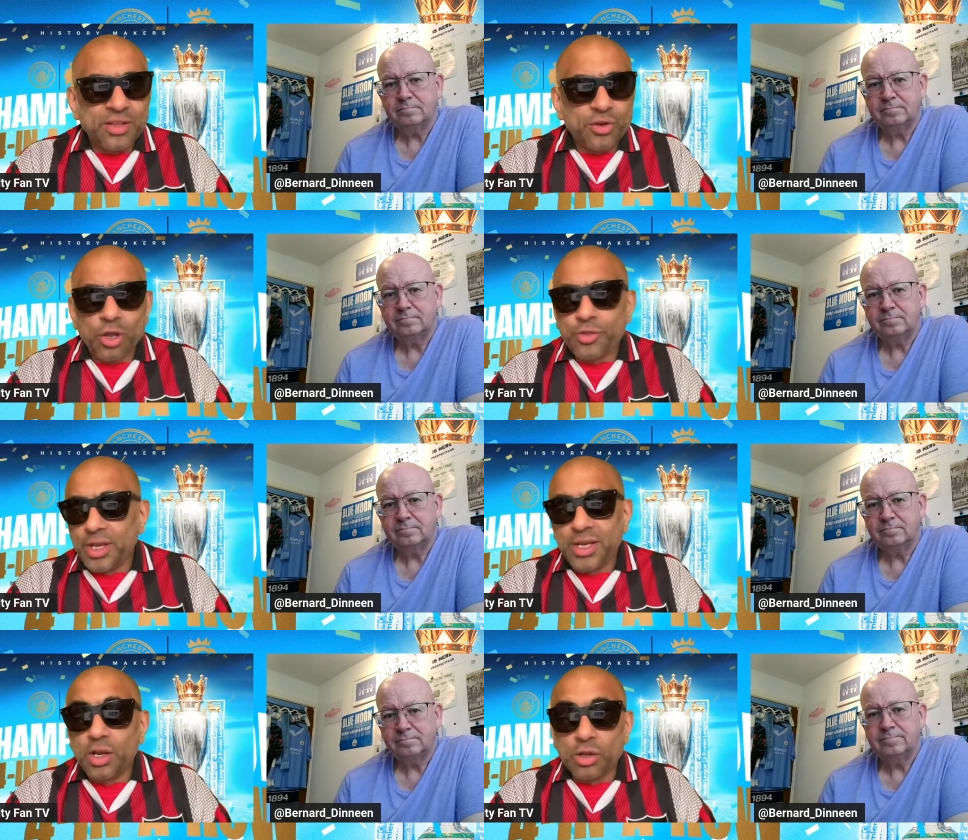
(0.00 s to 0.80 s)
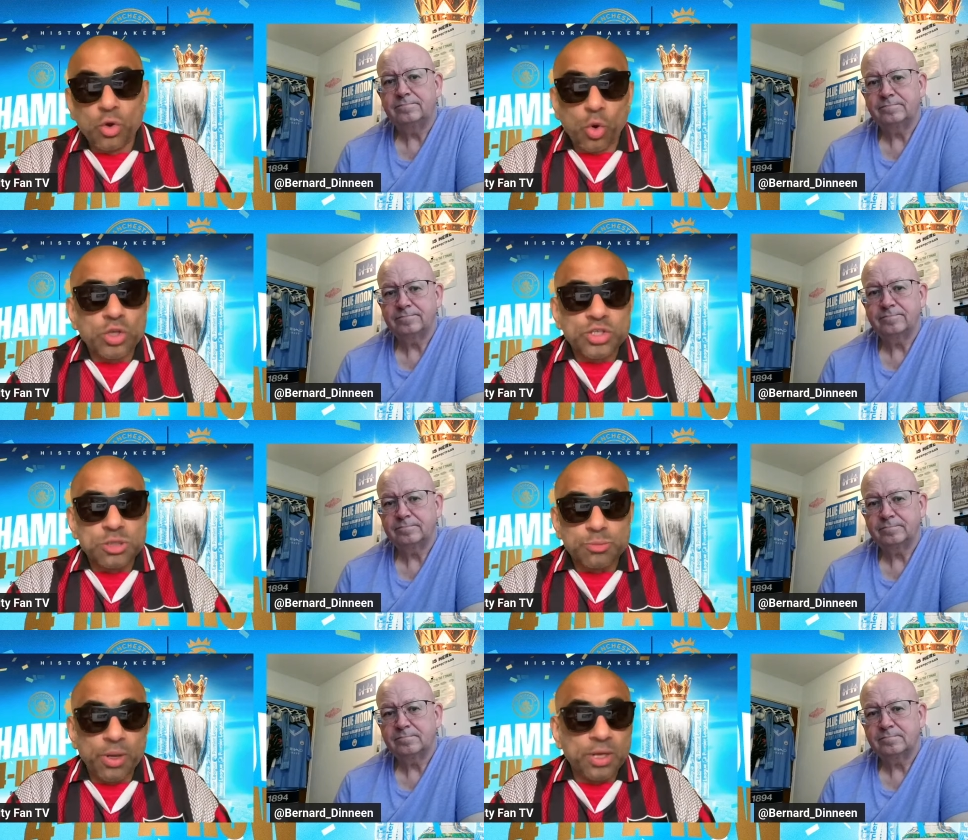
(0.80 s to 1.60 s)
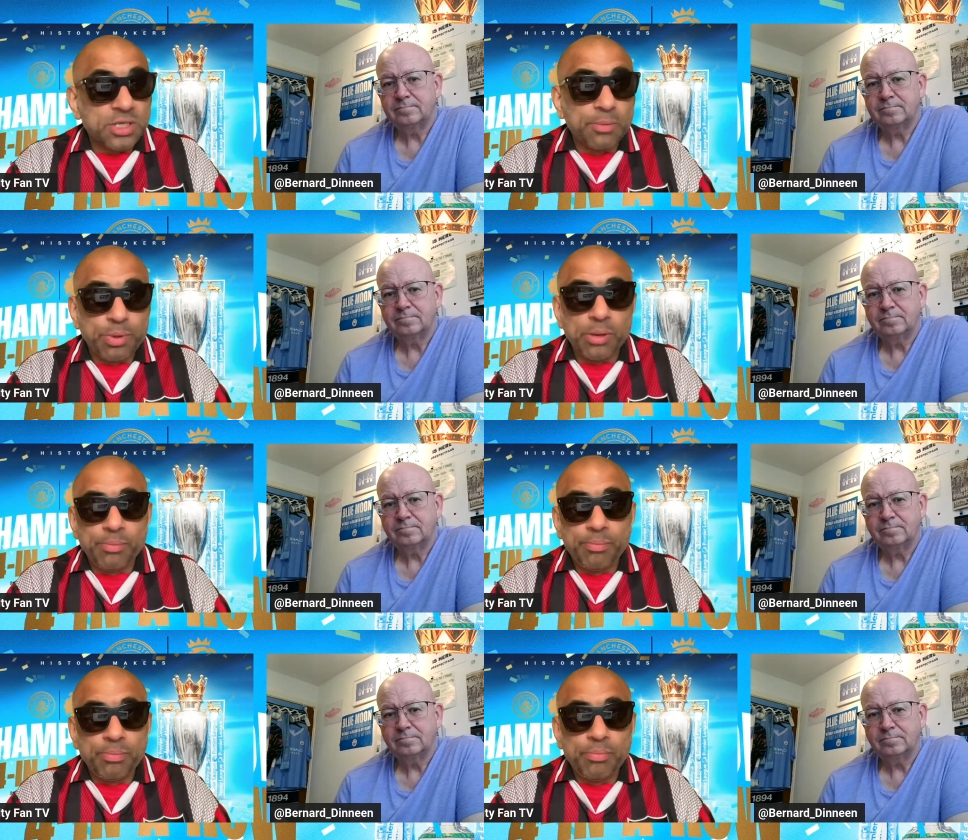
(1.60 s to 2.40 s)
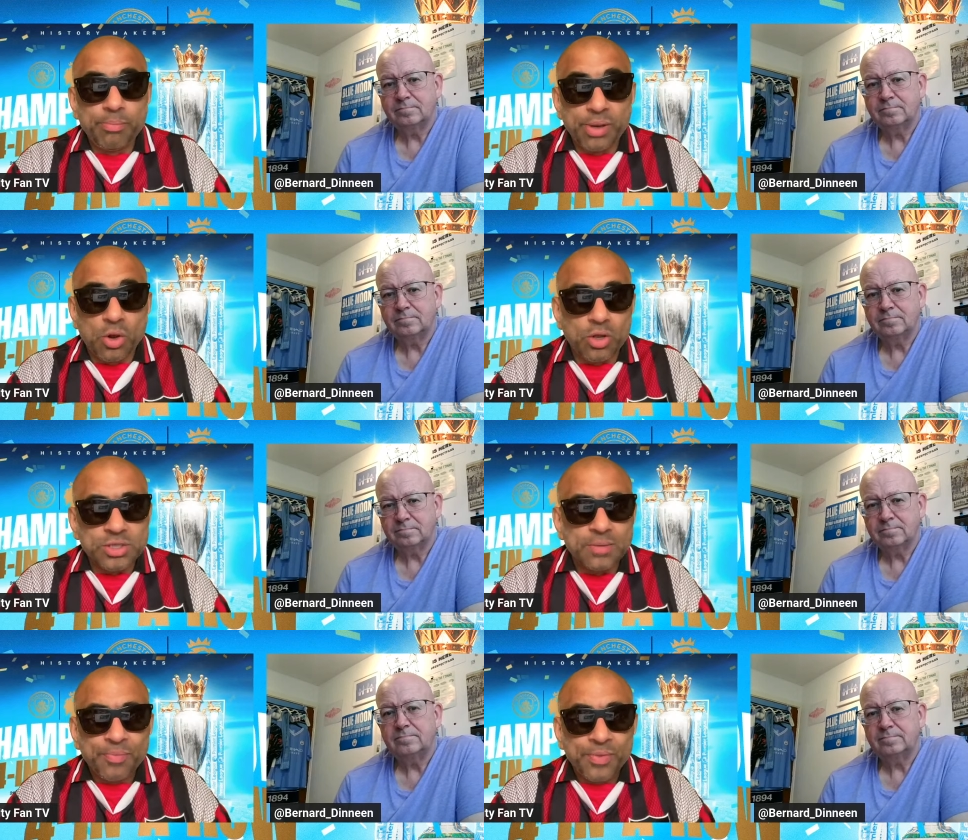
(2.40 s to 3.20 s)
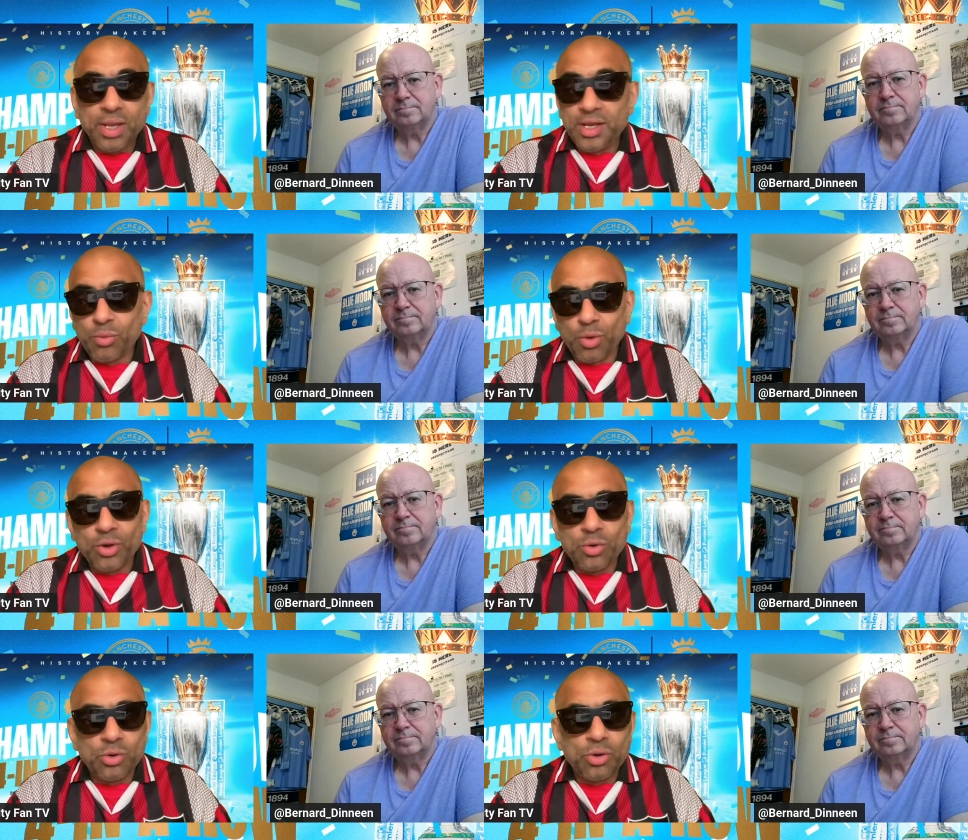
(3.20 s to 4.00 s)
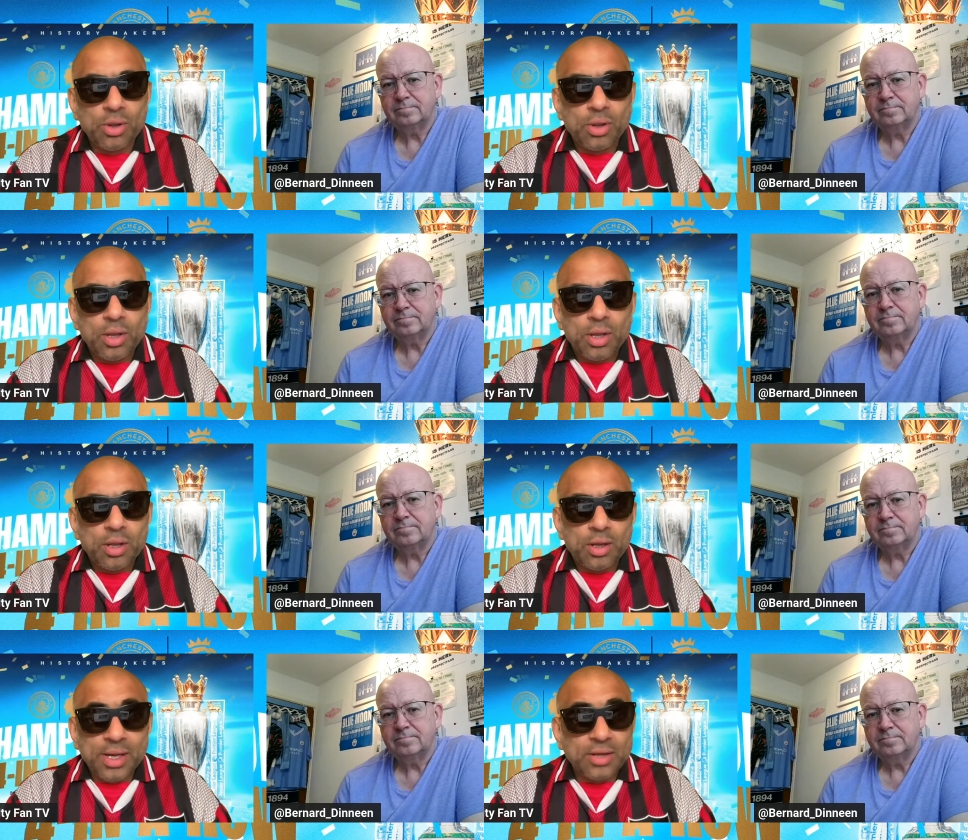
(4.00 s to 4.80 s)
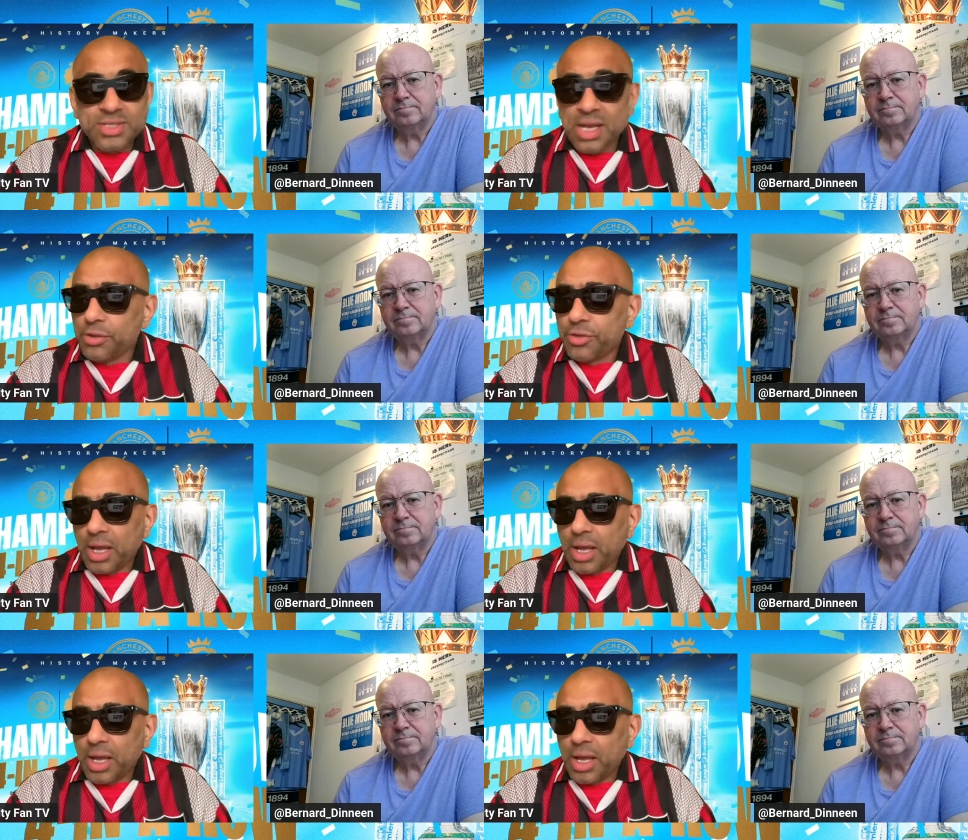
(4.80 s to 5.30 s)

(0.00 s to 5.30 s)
Speaker 1: the north. He didn't go to Spurs simply because he didn't want to go down south.